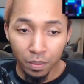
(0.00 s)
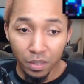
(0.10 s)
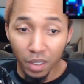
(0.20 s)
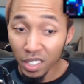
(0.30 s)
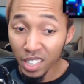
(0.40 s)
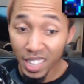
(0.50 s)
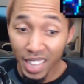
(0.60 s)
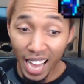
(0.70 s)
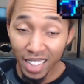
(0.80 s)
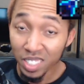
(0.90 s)
Other than
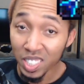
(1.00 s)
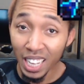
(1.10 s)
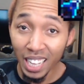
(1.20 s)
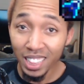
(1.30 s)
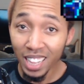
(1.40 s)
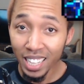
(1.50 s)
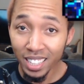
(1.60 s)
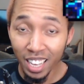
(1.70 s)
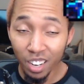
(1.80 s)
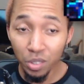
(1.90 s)
that, there's not a lot
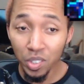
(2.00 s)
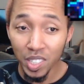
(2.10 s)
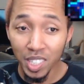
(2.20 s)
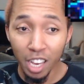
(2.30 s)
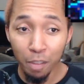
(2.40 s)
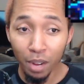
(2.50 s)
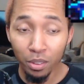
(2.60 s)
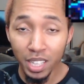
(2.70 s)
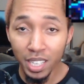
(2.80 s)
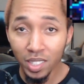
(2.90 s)
else to say
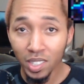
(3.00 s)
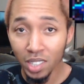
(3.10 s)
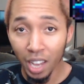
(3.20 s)
about this.